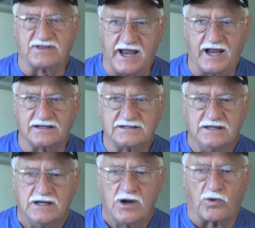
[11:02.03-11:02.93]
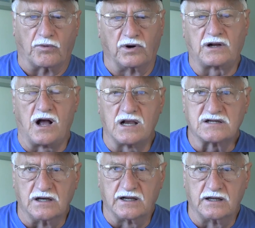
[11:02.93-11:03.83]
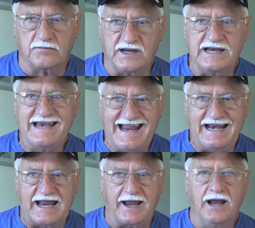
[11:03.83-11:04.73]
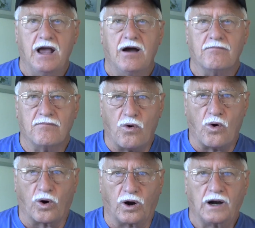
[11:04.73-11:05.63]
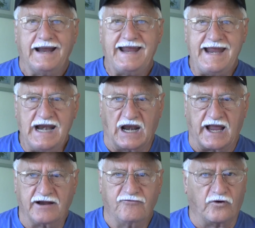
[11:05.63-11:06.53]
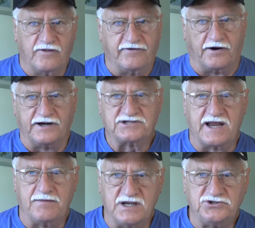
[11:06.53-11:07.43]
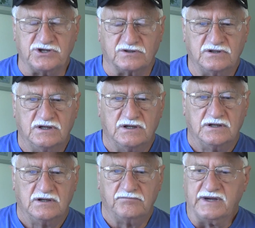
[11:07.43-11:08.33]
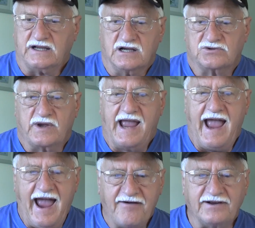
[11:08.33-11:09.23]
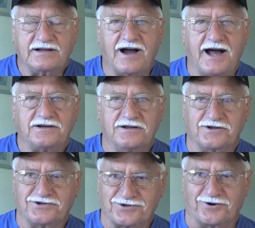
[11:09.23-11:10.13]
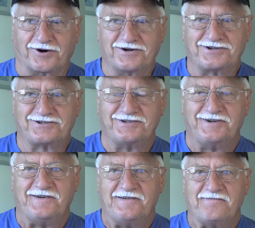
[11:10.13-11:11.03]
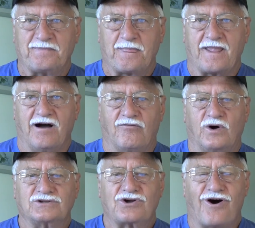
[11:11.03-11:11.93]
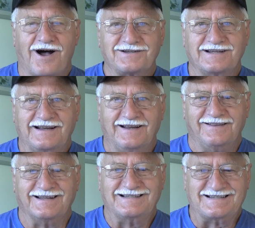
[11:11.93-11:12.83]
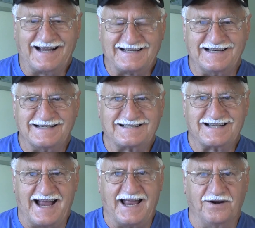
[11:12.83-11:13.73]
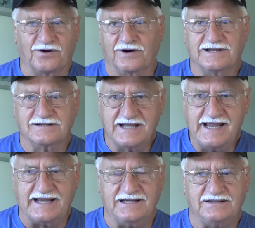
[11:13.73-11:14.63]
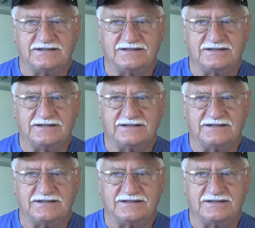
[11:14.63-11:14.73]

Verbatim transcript: thing, Or we're constantly going to be needing more healing for the very same issue because we haven't got to the source of what's causing the sickness and or disease.